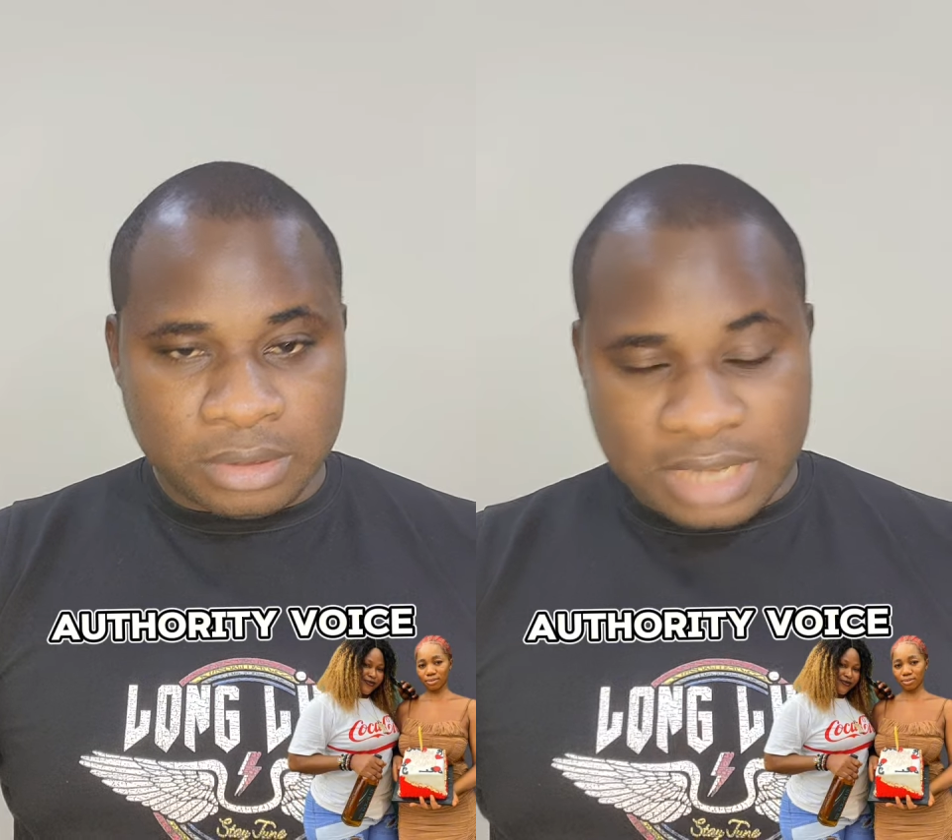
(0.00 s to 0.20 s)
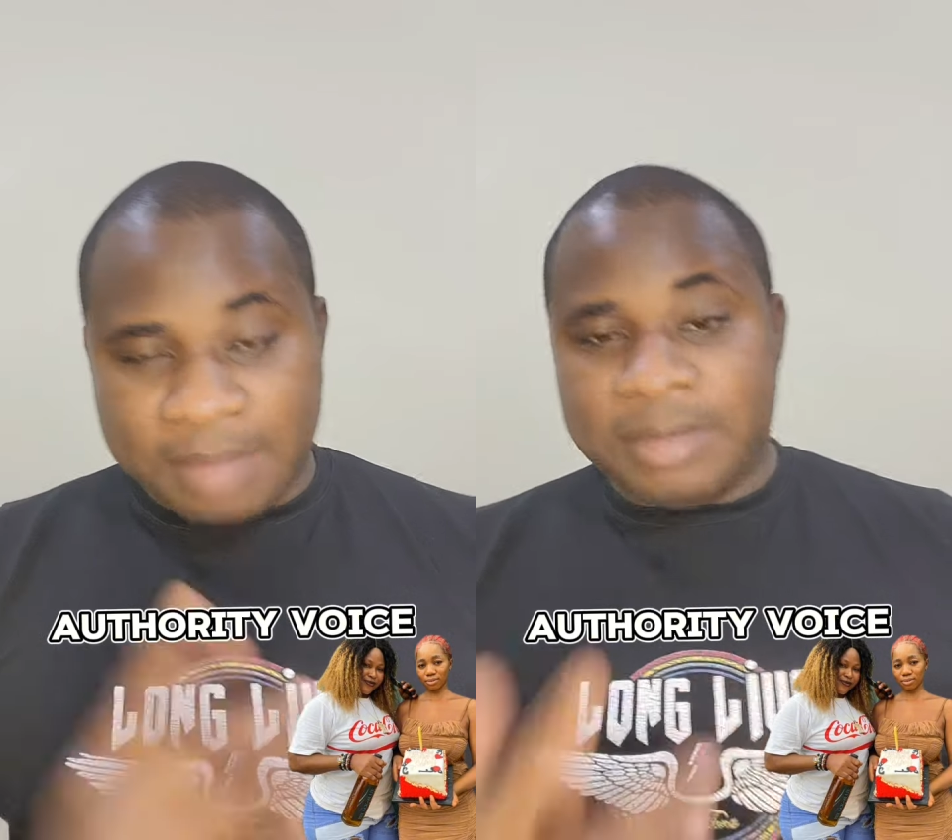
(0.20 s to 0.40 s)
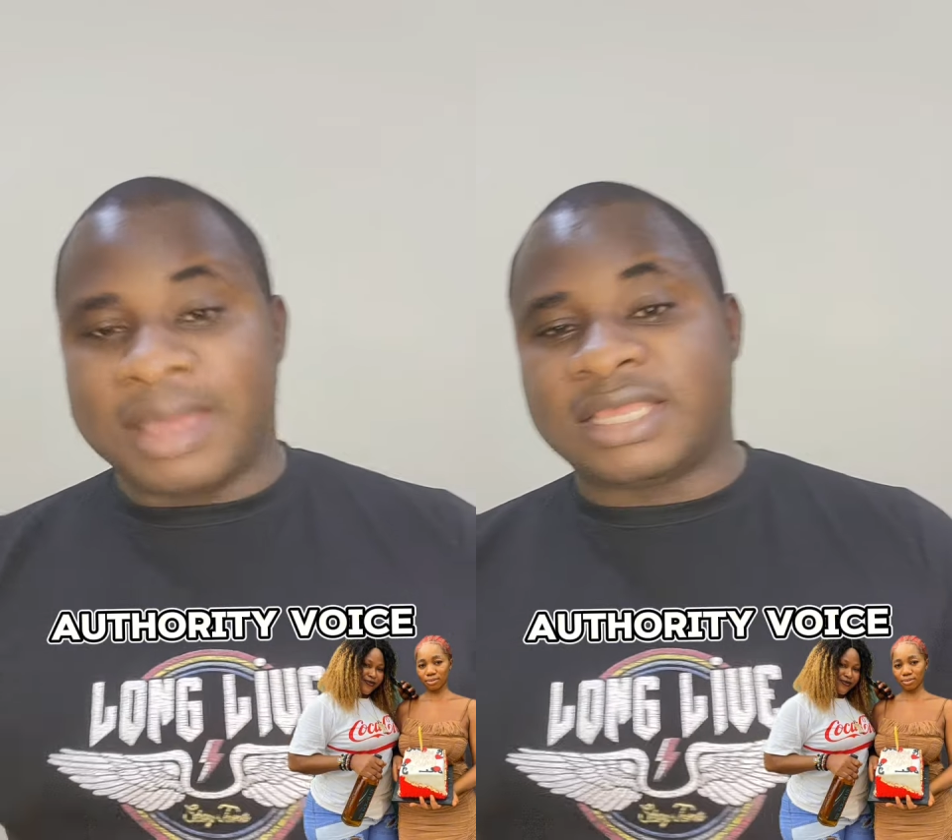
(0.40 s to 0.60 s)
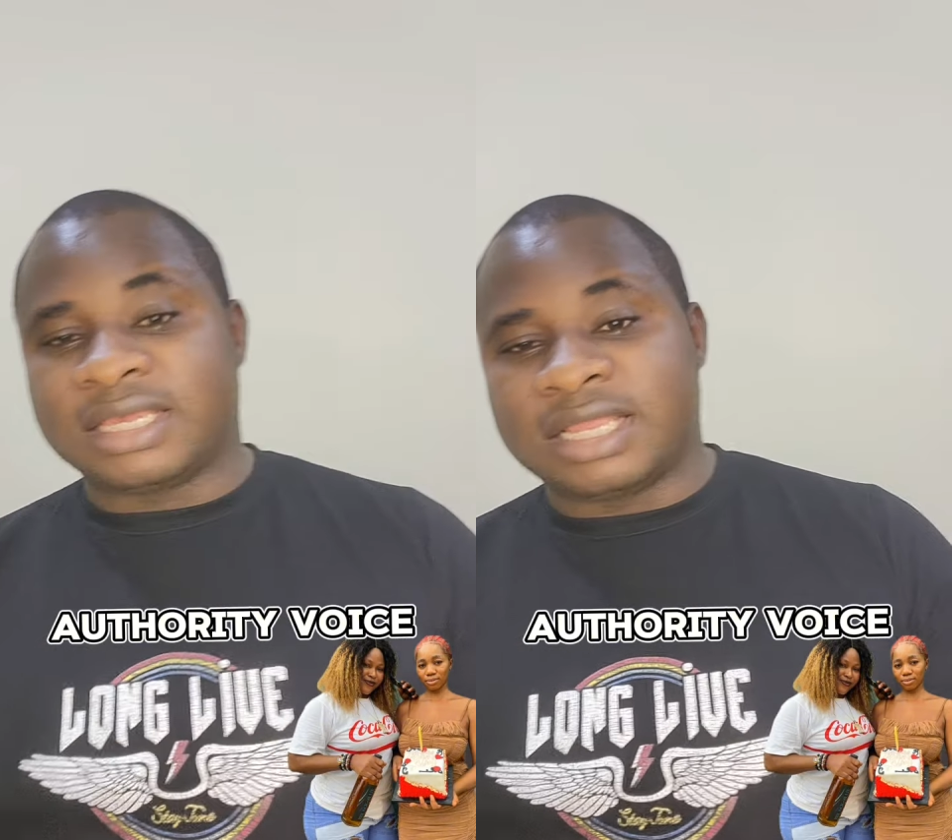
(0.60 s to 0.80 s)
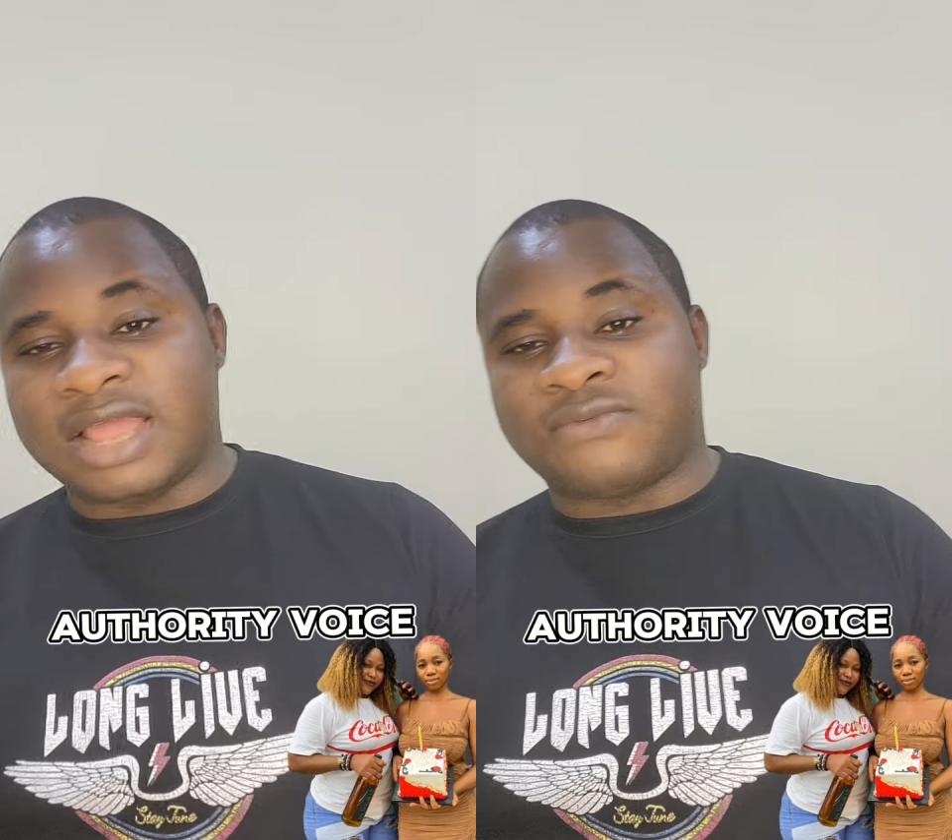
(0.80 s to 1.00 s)
Let me make
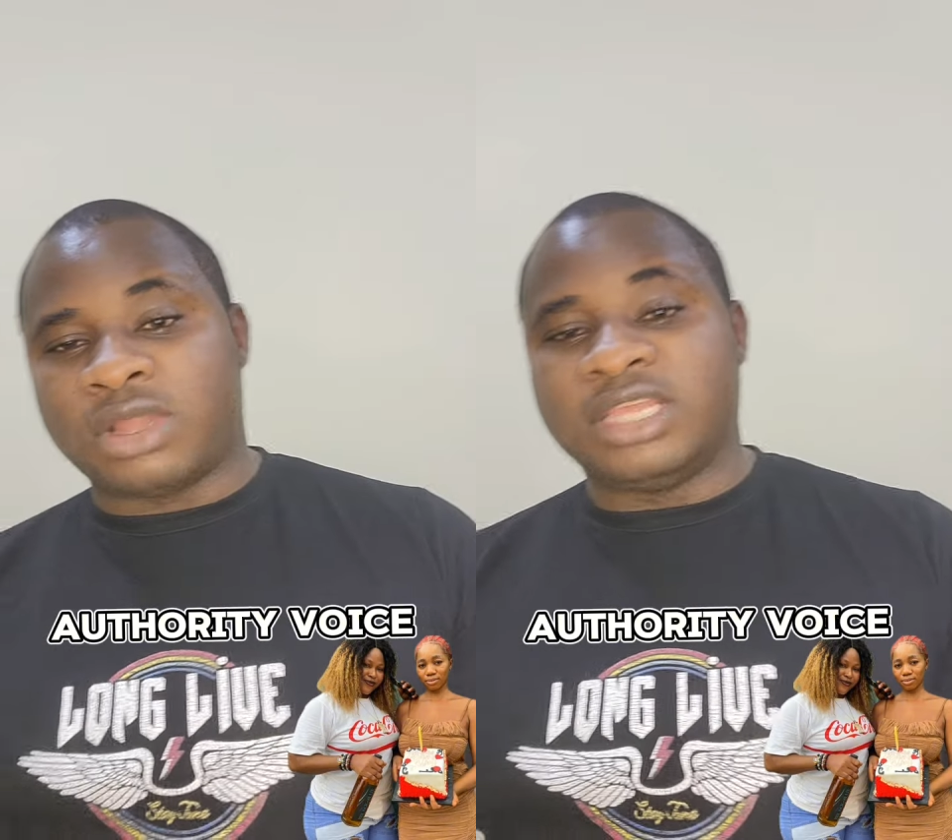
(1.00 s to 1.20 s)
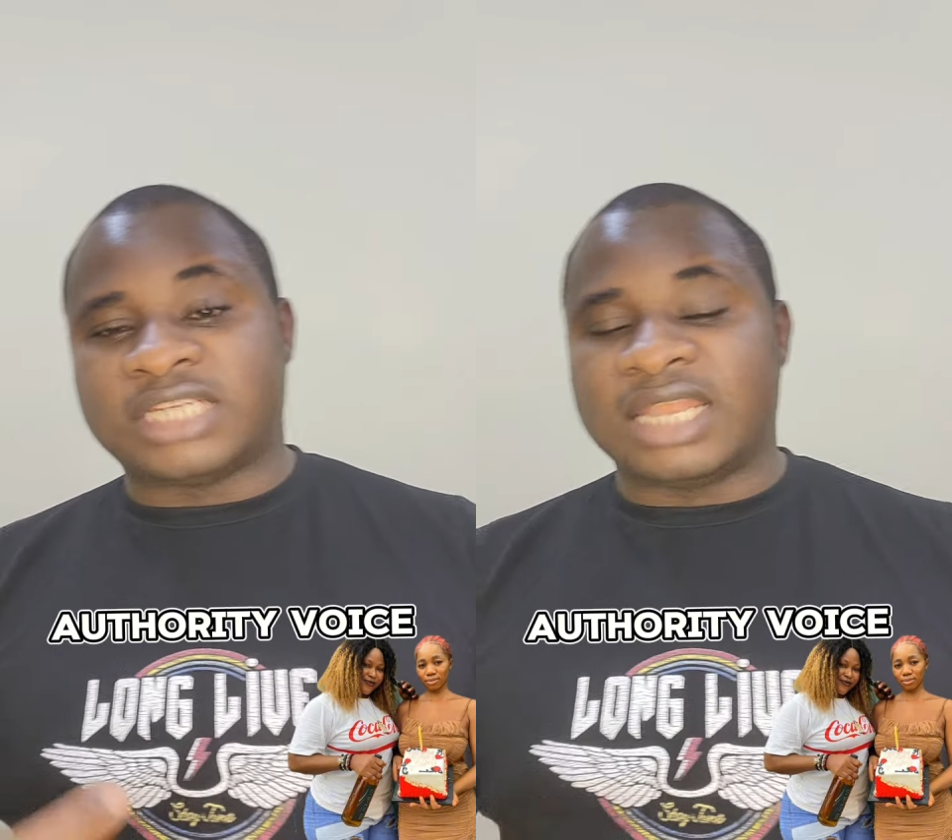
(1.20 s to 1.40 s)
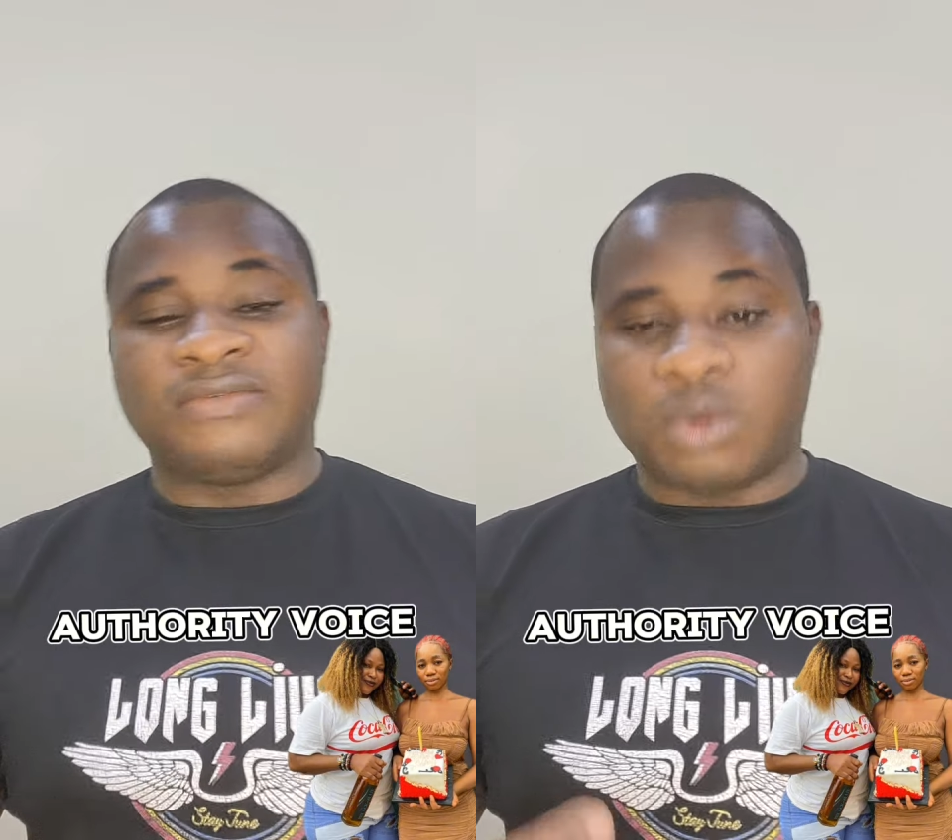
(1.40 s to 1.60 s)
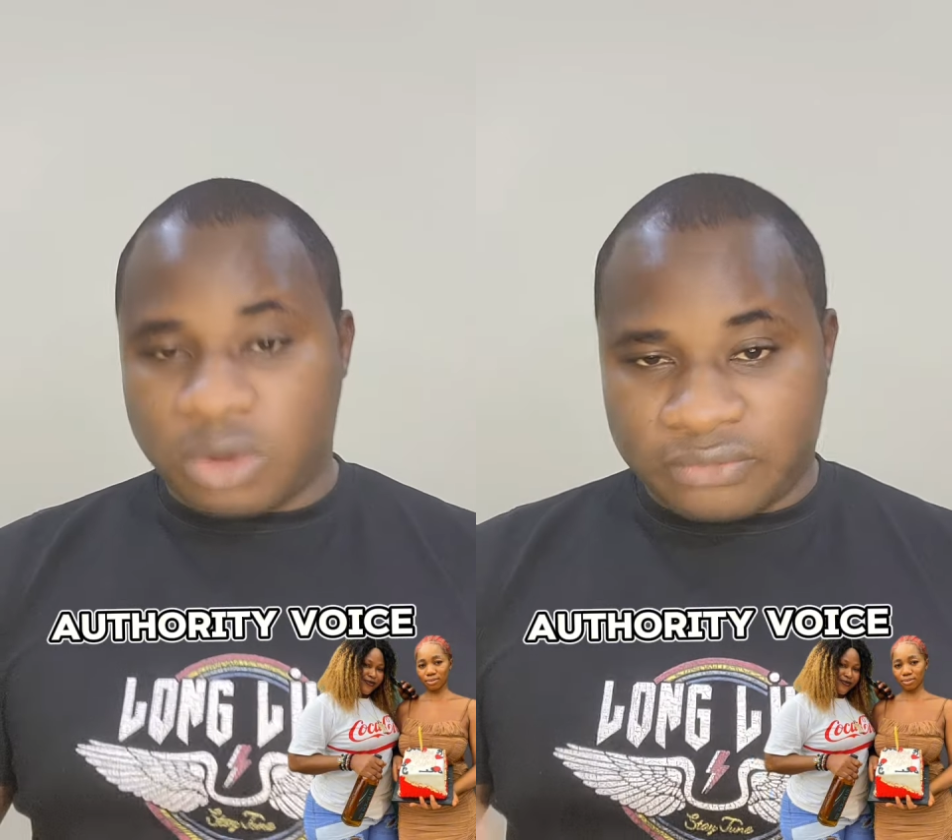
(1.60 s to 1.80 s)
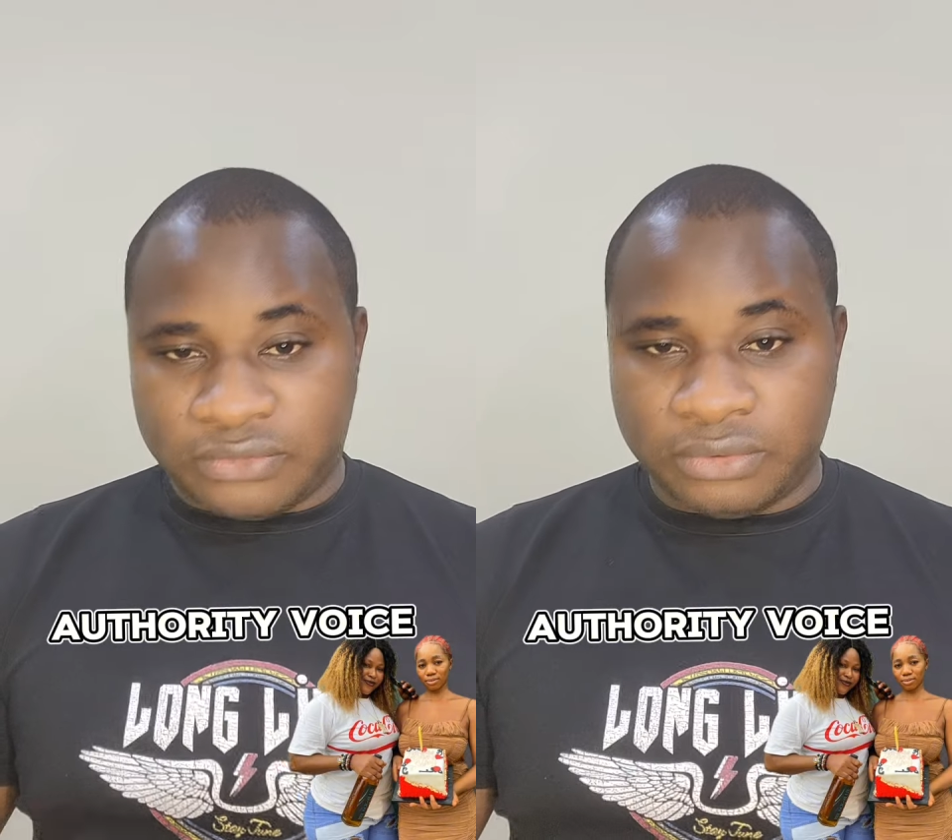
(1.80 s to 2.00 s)
it clear for each and every
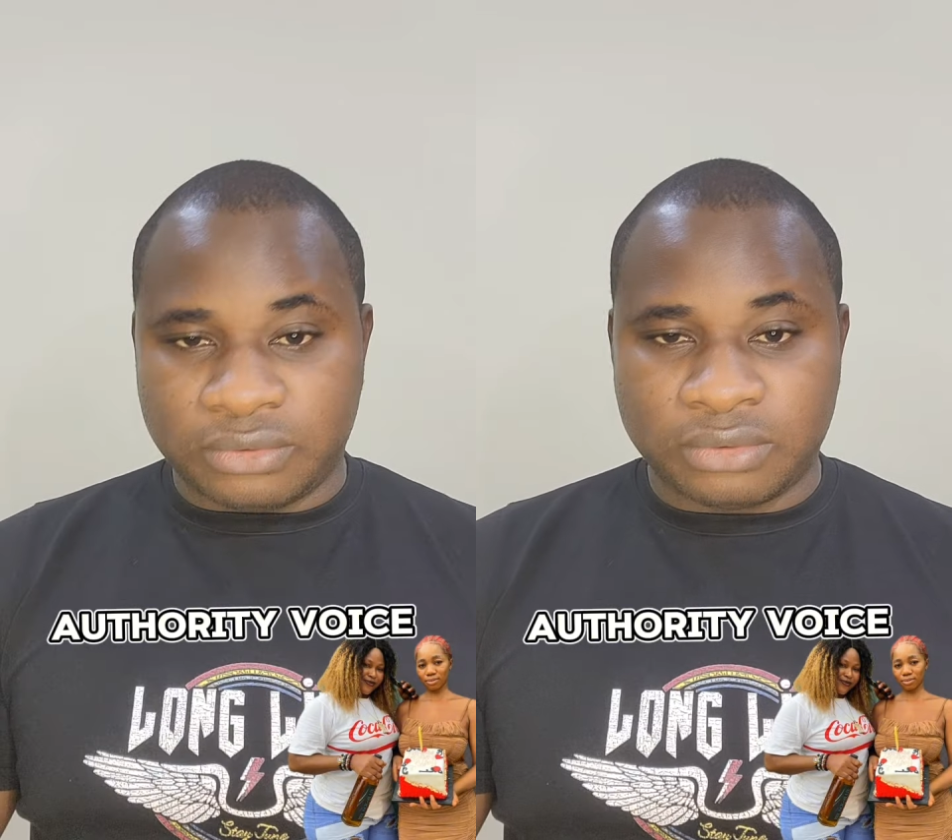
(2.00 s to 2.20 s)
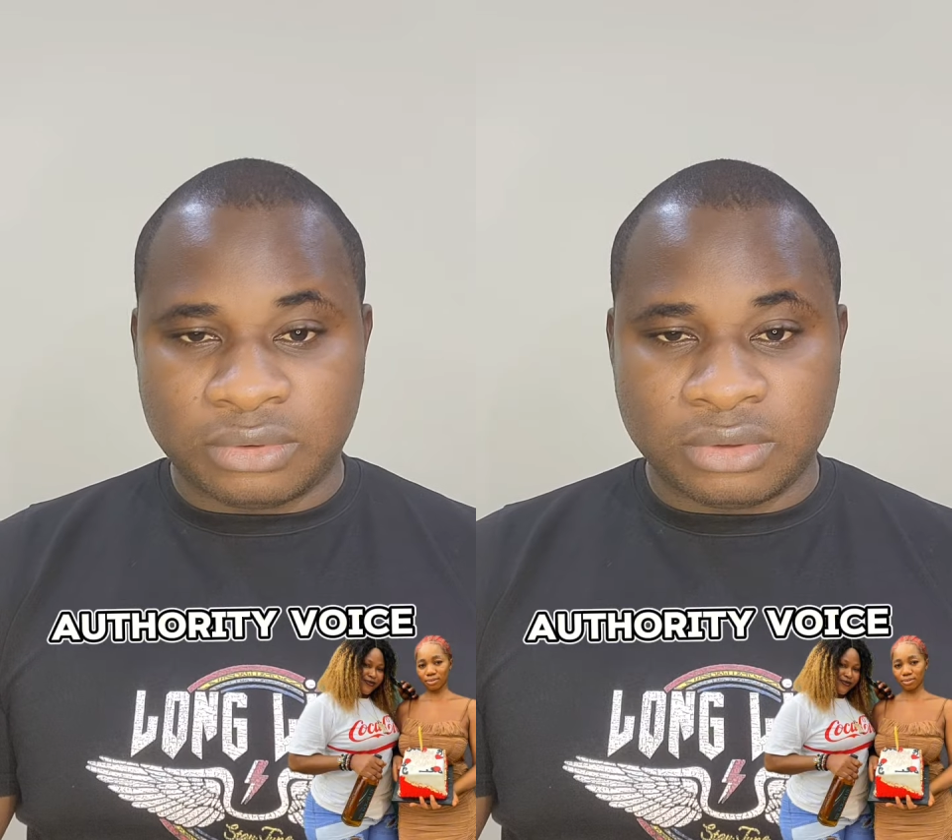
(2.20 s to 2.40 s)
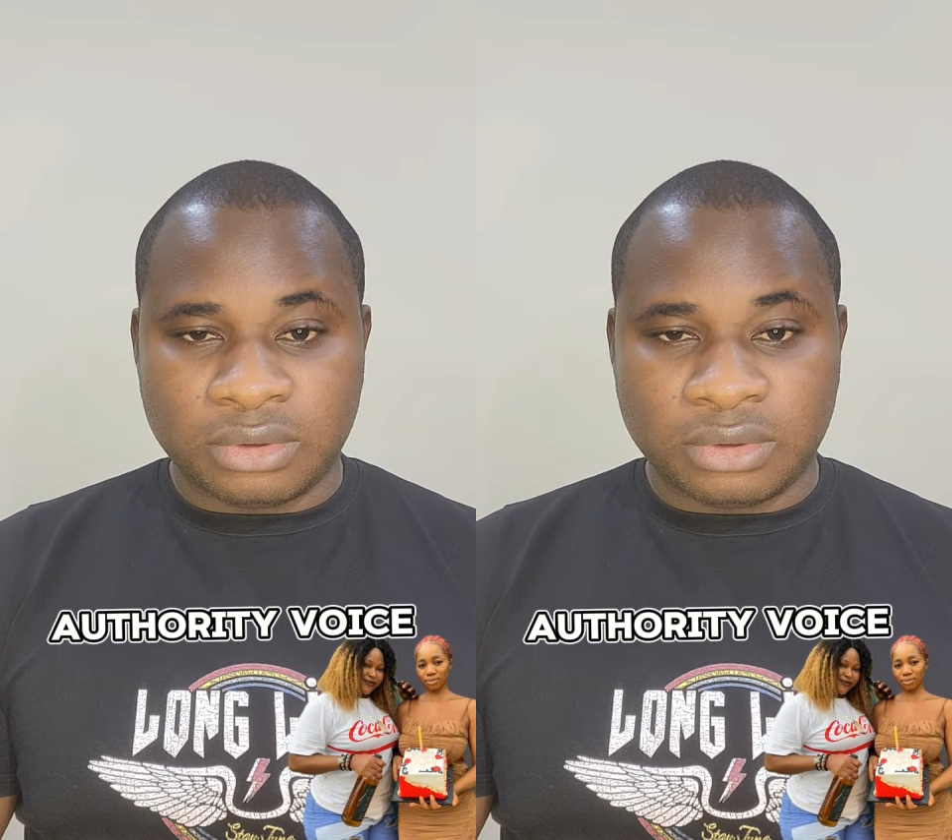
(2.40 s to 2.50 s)
one of you.